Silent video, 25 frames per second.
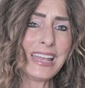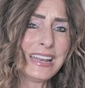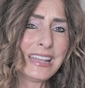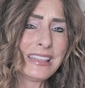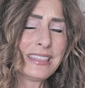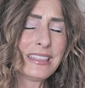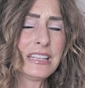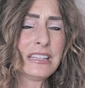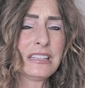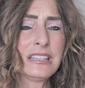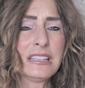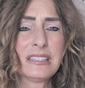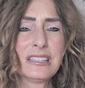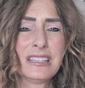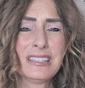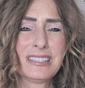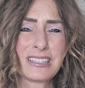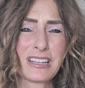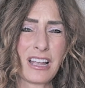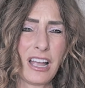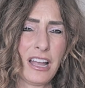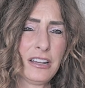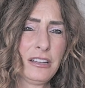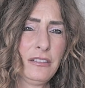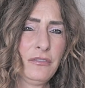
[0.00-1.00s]
And I think this is
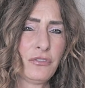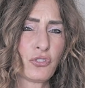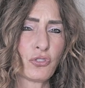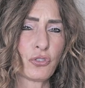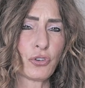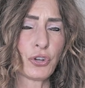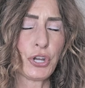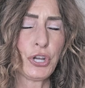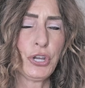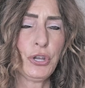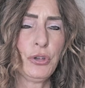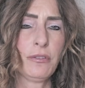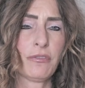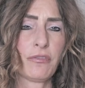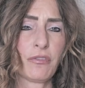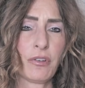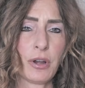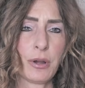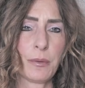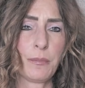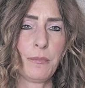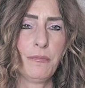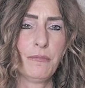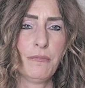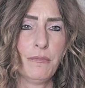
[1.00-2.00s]
kind of true
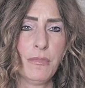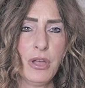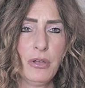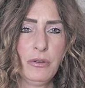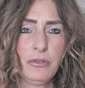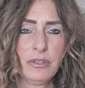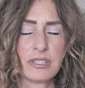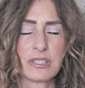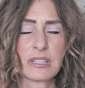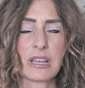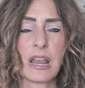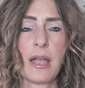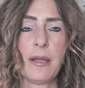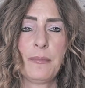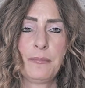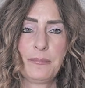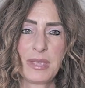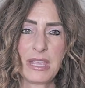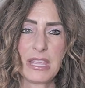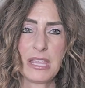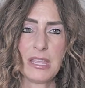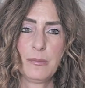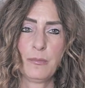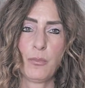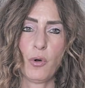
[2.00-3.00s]
for most
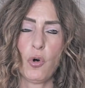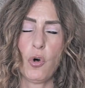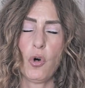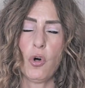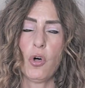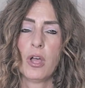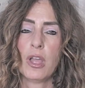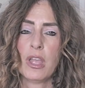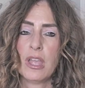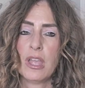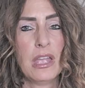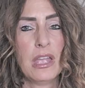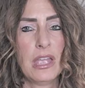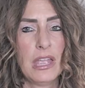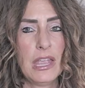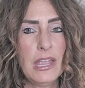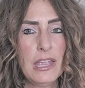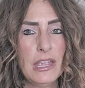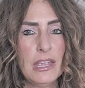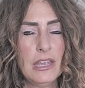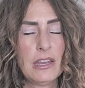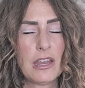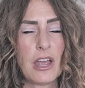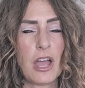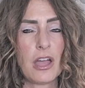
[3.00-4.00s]
people
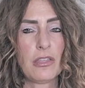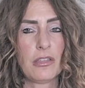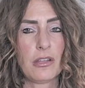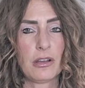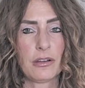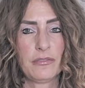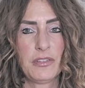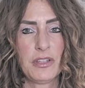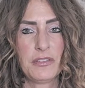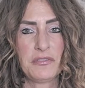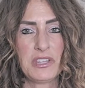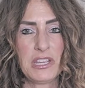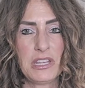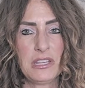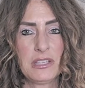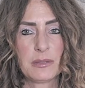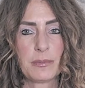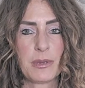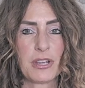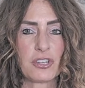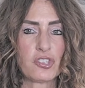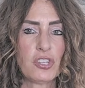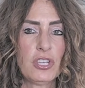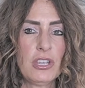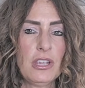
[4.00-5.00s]
in their 50s,
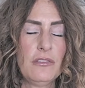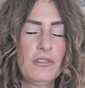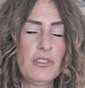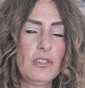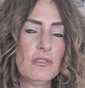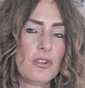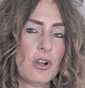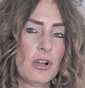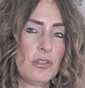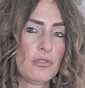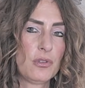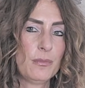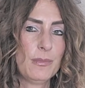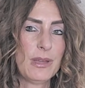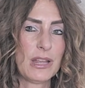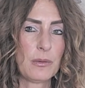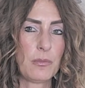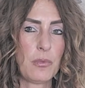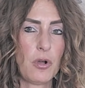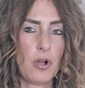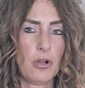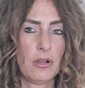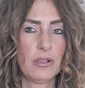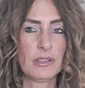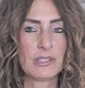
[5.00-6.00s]
especially if you've gone through
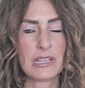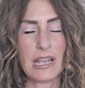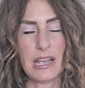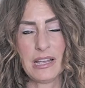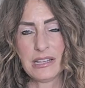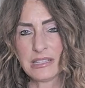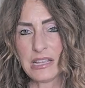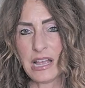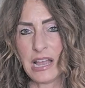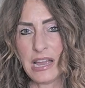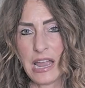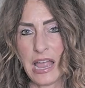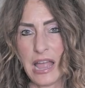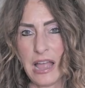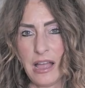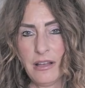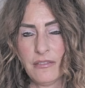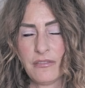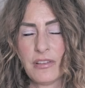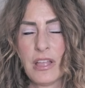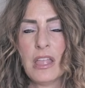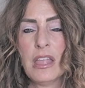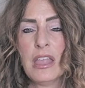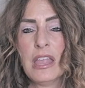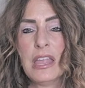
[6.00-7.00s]
menopause, as I
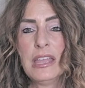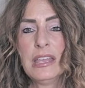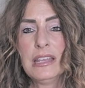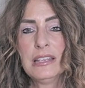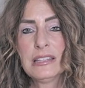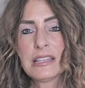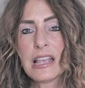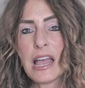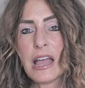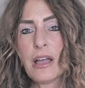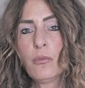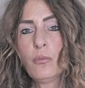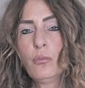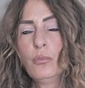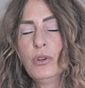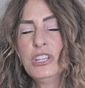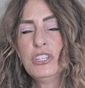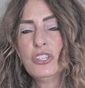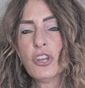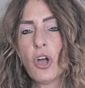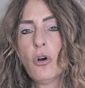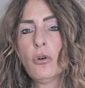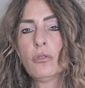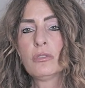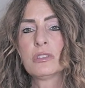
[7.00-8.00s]
have, is that we
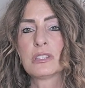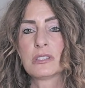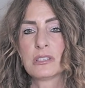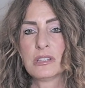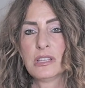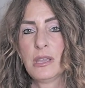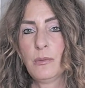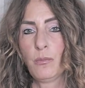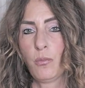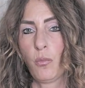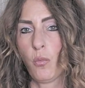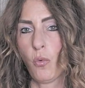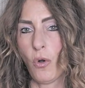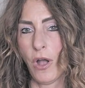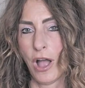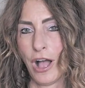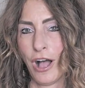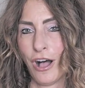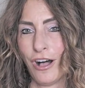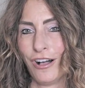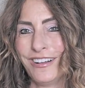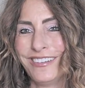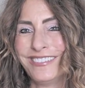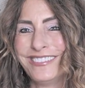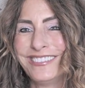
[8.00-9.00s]
don't sleep
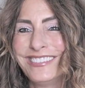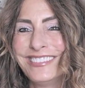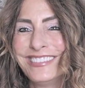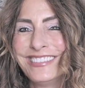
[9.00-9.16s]
well.